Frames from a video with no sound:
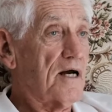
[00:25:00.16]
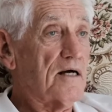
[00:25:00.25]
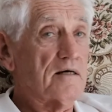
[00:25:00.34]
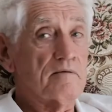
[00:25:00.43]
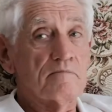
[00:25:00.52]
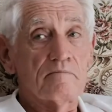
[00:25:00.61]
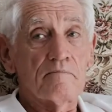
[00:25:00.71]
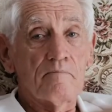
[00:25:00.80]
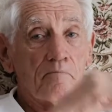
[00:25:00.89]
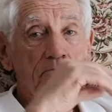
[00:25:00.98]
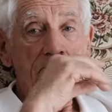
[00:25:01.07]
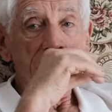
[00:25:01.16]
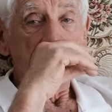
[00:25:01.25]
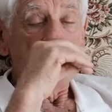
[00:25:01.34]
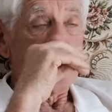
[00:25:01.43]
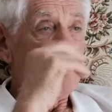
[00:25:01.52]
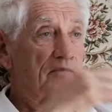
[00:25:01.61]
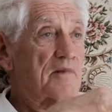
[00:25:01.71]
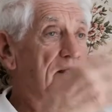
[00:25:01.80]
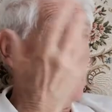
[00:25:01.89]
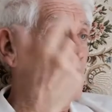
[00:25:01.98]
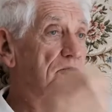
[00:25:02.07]

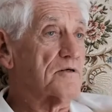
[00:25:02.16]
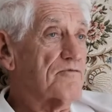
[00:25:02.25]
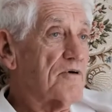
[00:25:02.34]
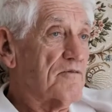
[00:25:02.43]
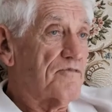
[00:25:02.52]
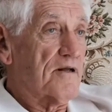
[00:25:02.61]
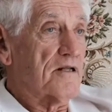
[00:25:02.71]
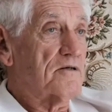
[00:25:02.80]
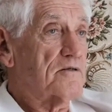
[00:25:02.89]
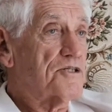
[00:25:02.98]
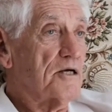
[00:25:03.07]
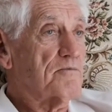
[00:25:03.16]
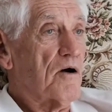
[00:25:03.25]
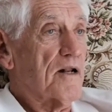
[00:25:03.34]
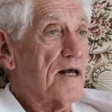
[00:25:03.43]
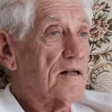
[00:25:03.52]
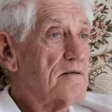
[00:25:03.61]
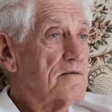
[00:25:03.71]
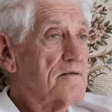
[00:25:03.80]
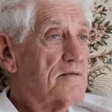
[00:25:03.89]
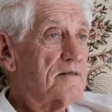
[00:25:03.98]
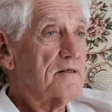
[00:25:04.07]
And that was a fairly cheap night out.
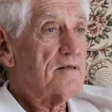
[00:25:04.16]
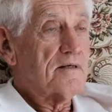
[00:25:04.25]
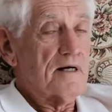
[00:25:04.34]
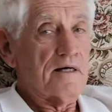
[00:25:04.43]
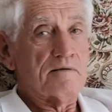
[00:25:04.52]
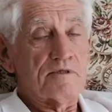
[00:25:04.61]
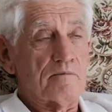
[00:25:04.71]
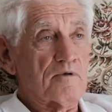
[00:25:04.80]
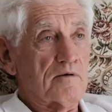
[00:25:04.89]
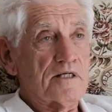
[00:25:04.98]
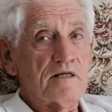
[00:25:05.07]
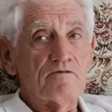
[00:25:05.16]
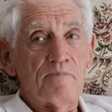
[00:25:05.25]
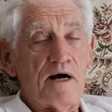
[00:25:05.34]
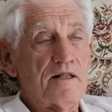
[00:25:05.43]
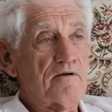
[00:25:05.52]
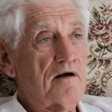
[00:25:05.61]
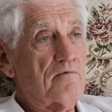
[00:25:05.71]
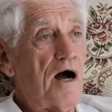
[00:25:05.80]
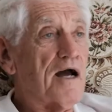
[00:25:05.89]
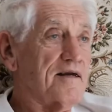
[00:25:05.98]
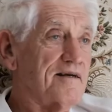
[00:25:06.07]
Sometimes they'd even pay their own
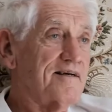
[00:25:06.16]
way.